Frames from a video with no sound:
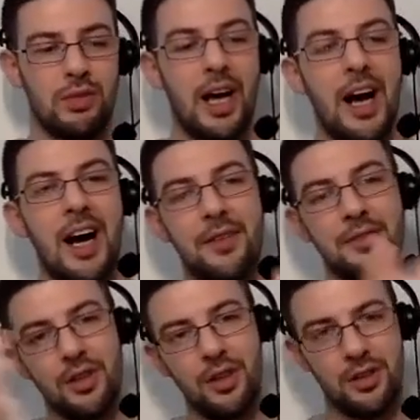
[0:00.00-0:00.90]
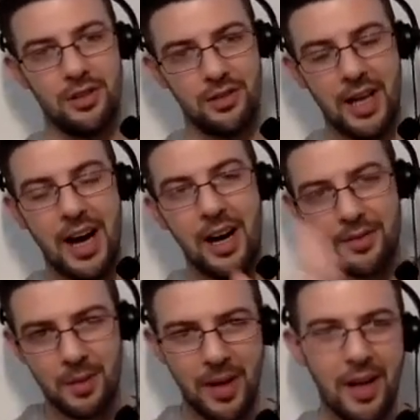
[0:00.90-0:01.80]
the
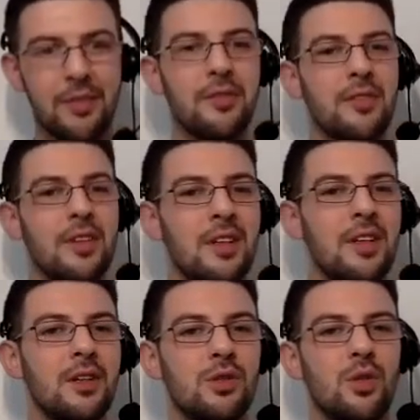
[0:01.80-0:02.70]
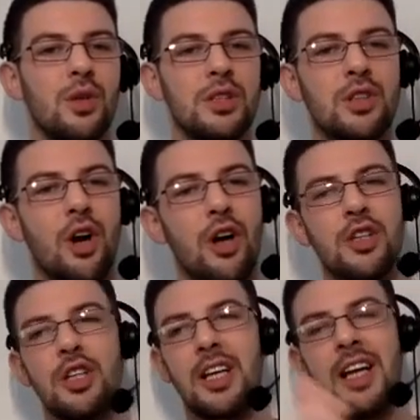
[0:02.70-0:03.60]
aftermath. So it's, are
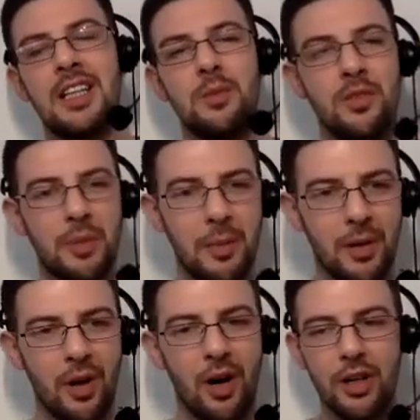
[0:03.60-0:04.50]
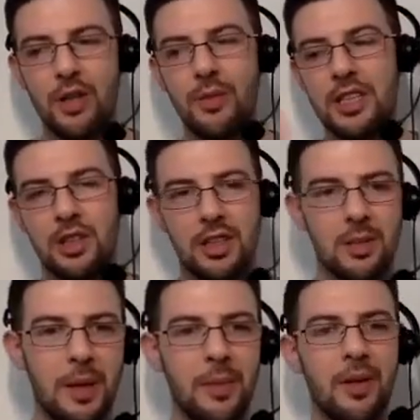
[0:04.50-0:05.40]
you connecting with people? Are you reaching out to
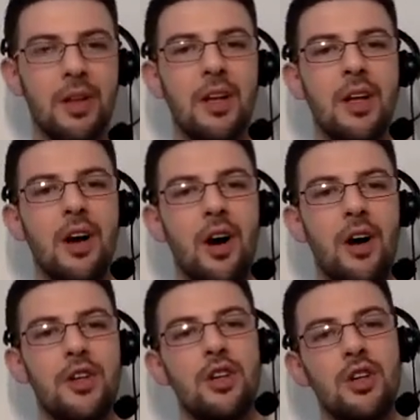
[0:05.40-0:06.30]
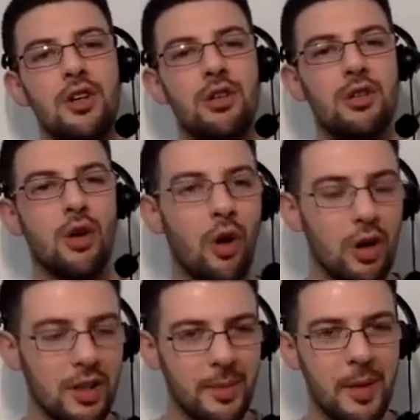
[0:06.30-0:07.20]
people? Are you
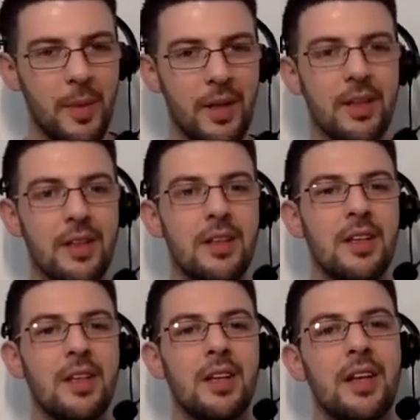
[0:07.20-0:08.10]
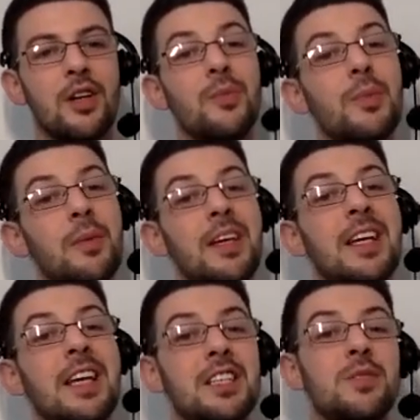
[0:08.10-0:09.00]
talking to people that are maybe
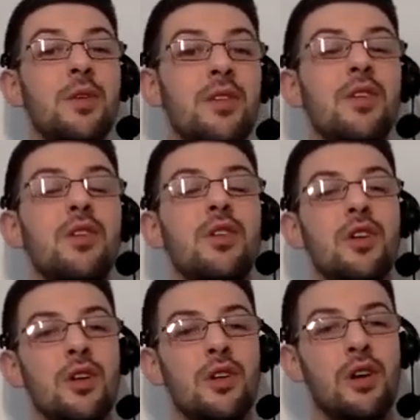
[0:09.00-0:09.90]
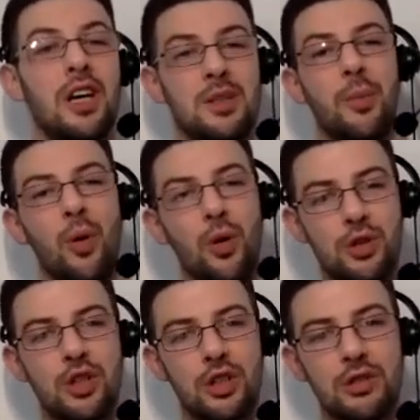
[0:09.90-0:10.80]
engaging with you, as opposed to just